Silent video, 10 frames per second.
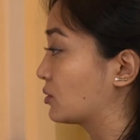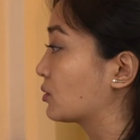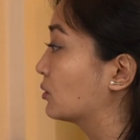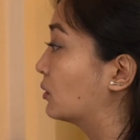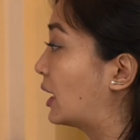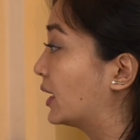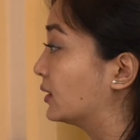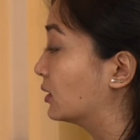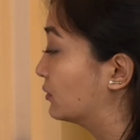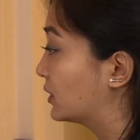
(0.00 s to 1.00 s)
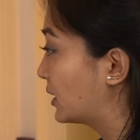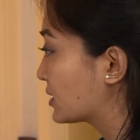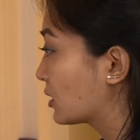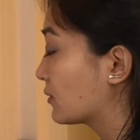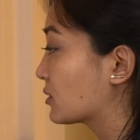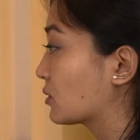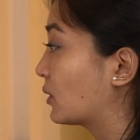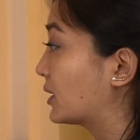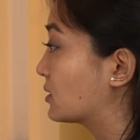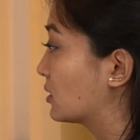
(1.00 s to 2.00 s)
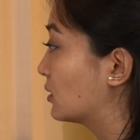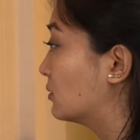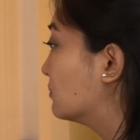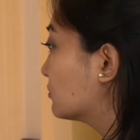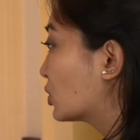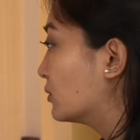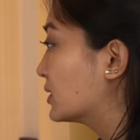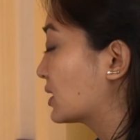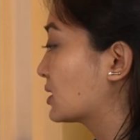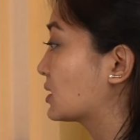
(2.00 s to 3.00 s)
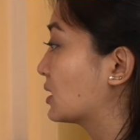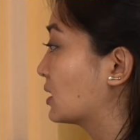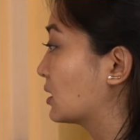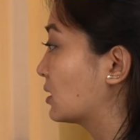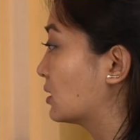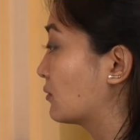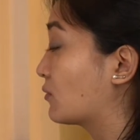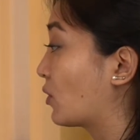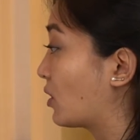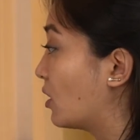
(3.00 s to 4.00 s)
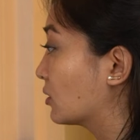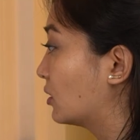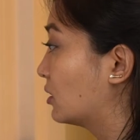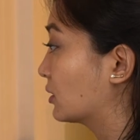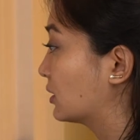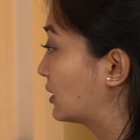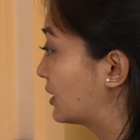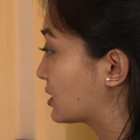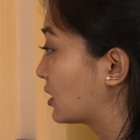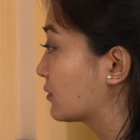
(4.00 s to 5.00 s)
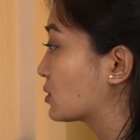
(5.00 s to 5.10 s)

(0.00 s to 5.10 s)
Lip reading: So I live in SF, so I did COVID testing for Hong Kong in SF.